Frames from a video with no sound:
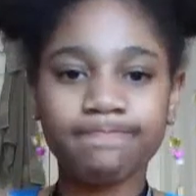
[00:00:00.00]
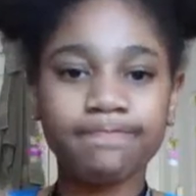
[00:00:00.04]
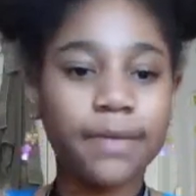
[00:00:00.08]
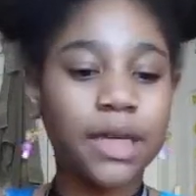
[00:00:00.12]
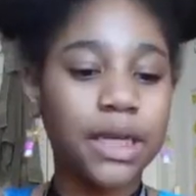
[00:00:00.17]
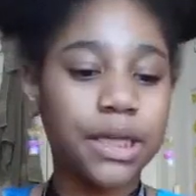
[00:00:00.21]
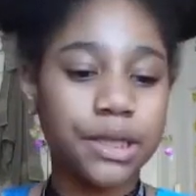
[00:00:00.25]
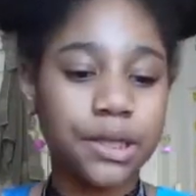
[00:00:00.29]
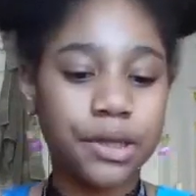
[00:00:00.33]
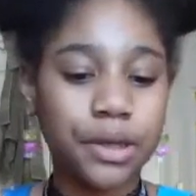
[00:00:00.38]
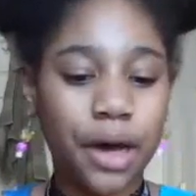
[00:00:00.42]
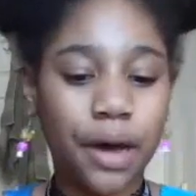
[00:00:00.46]

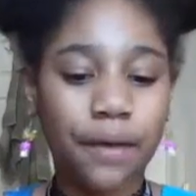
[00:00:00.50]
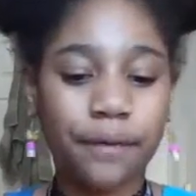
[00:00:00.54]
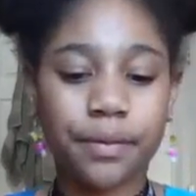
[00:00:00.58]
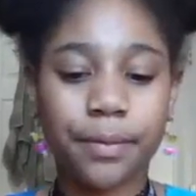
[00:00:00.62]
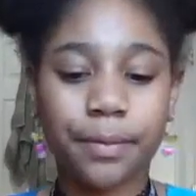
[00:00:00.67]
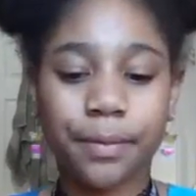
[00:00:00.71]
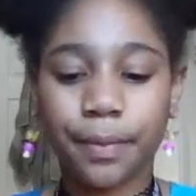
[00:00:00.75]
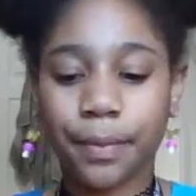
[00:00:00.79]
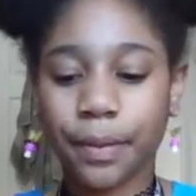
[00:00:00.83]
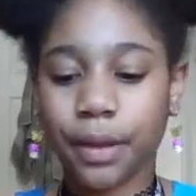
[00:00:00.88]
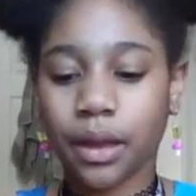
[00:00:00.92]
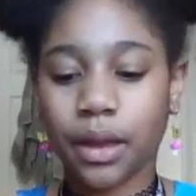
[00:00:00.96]
Still have it
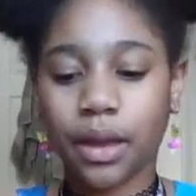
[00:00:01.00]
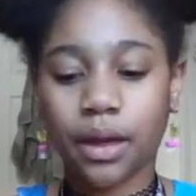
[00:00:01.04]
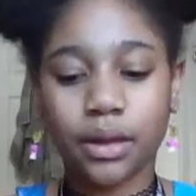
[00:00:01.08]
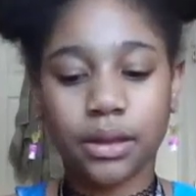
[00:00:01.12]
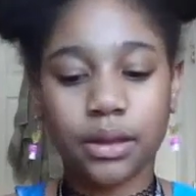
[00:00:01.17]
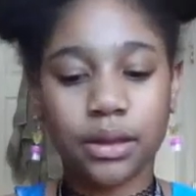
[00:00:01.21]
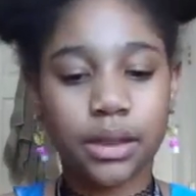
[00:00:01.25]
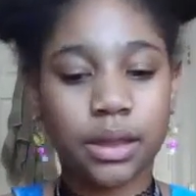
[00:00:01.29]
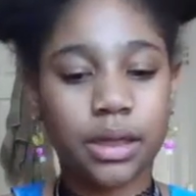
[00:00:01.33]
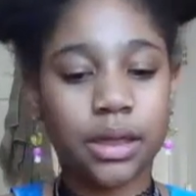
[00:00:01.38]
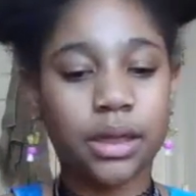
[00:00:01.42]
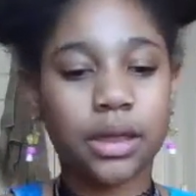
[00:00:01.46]
plugged
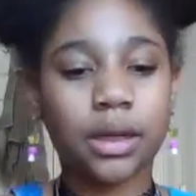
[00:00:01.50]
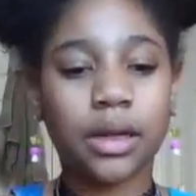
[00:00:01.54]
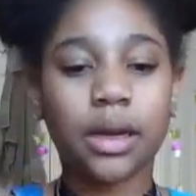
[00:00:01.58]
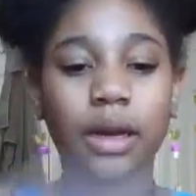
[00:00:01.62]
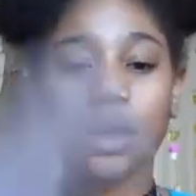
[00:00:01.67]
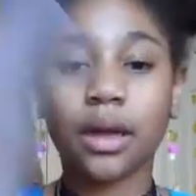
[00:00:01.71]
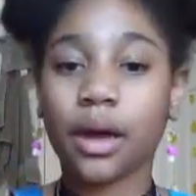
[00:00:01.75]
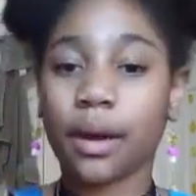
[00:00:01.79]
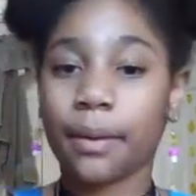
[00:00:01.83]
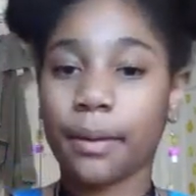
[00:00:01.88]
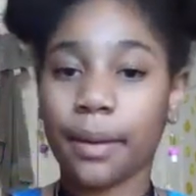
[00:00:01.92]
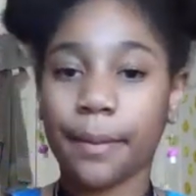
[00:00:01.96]
in,
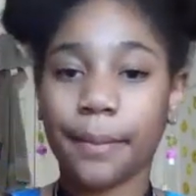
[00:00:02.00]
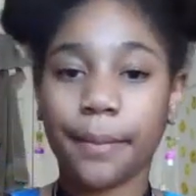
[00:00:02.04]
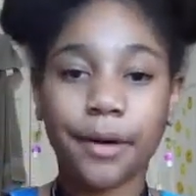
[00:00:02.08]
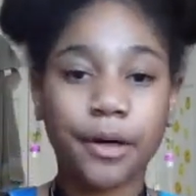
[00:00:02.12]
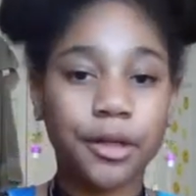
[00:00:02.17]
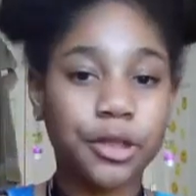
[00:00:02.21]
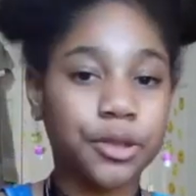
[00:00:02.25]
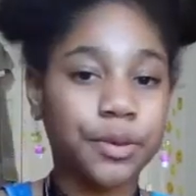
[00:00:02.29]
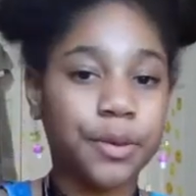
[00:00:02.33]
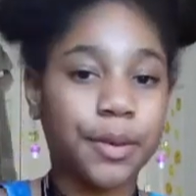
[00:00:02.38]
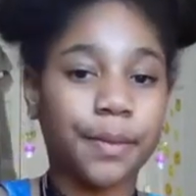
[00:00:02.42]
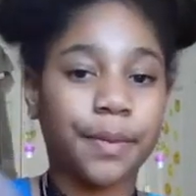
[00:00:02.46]
got my
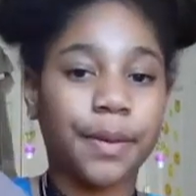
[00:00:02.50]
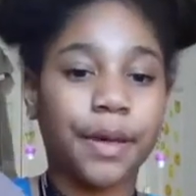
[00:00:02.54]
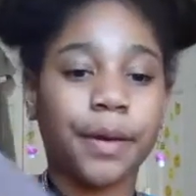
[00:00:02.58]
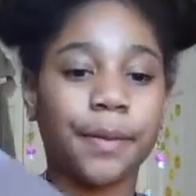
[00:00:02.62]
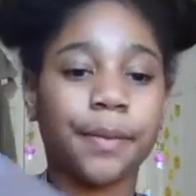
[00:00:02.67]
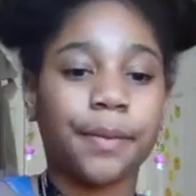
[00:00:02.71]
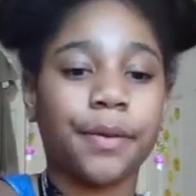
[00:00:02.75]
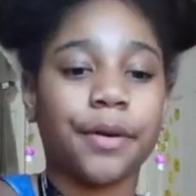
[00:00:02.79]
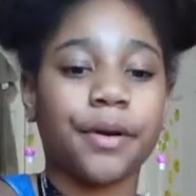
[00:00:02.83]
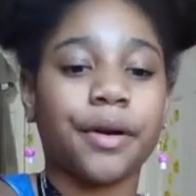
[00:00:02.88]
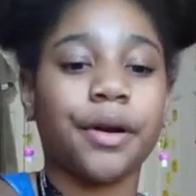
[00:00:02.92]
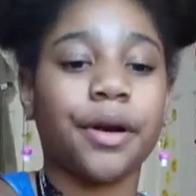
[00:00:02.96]
parchment
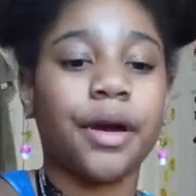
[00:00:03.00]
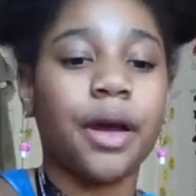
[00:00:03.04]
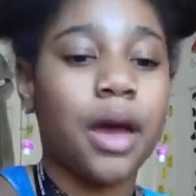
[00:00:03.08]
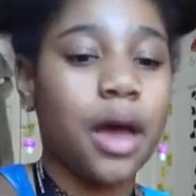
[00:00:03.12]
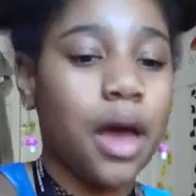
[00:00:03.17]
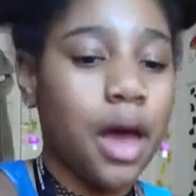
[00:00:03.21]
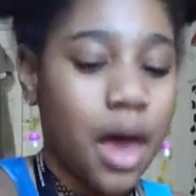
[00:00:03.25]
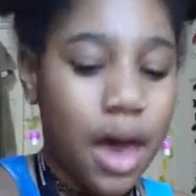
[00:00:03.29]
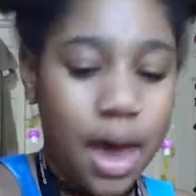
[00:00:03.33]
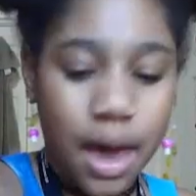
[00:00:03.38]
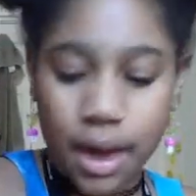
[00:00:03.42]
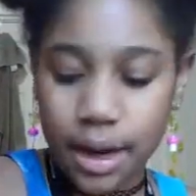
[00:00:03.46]
paper,
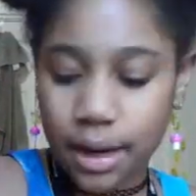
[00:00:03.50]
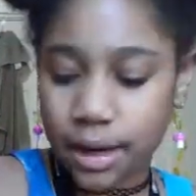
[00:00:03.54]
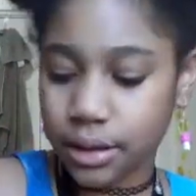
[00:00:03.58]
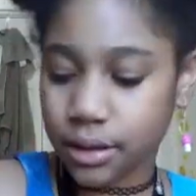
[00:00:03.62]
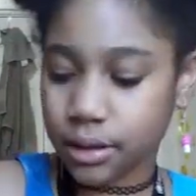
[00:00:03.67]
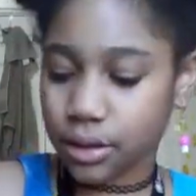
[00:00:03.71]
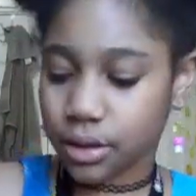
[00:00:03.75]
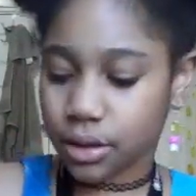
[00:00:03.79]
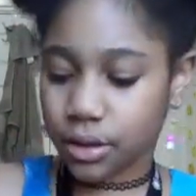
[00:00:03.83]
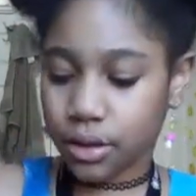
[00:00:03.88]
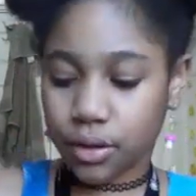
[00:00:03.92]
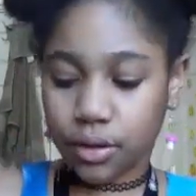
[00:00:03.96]
and
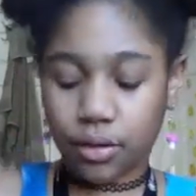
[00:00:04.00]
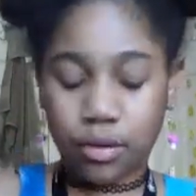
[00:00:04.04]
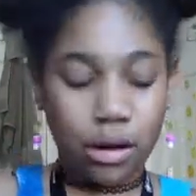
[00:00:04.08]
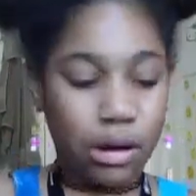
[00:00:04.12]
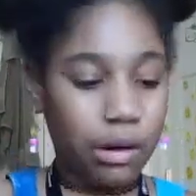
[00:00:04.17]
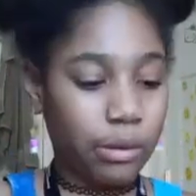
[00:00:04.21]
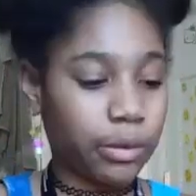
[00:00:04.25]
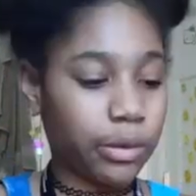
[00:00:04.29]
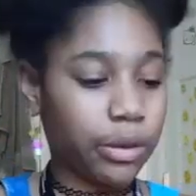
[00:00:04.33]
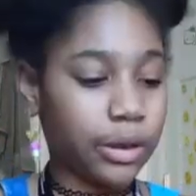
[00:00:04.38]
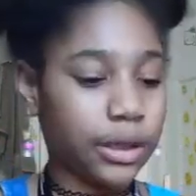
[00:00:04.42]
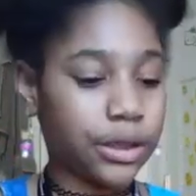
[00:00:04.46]
so now
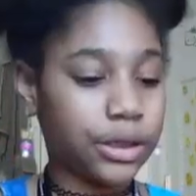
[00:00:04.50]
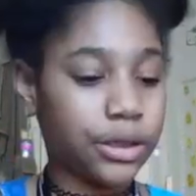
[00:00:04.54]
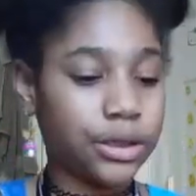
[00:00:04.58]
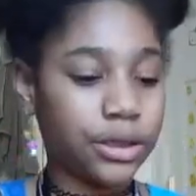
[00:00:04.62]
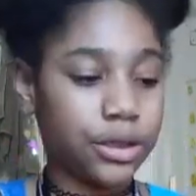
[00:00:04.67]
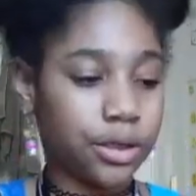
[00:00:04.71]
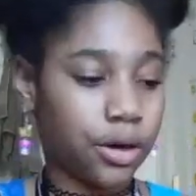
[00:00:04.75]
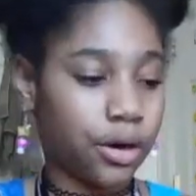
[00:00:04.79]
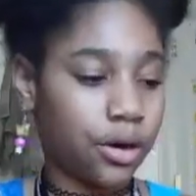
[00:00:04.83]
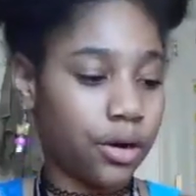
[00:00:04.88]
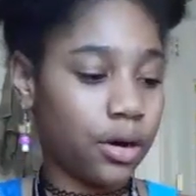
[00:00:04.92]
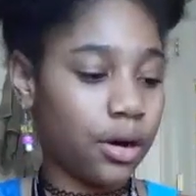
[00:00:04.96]
we're gonna
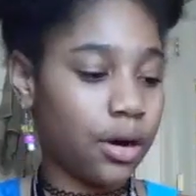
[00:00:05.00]
start.